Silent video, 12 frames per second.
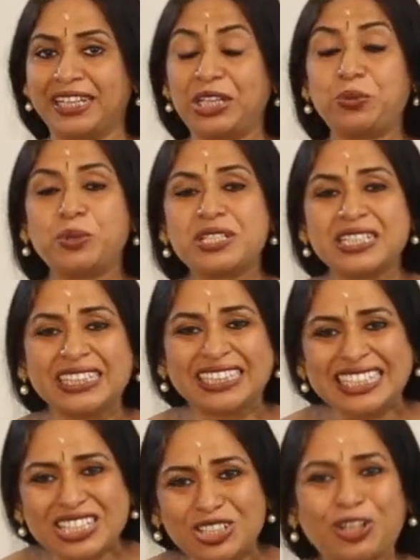It was in
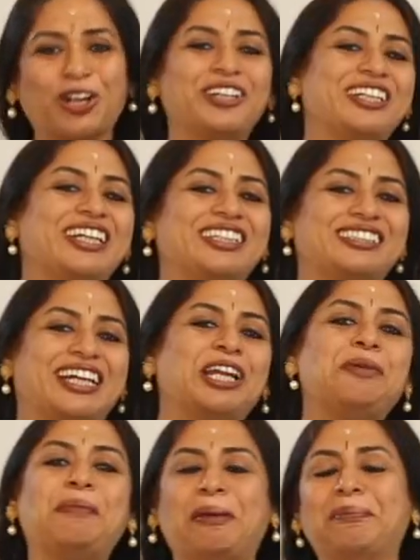this context, I
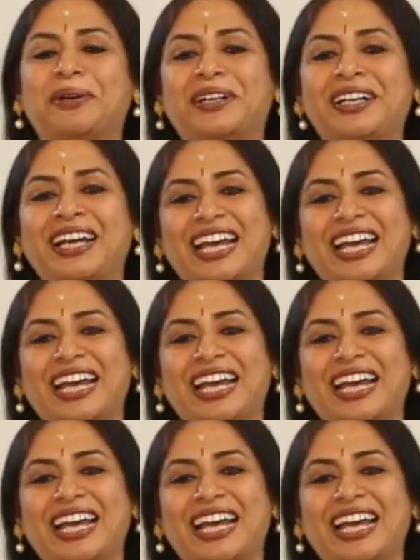remember,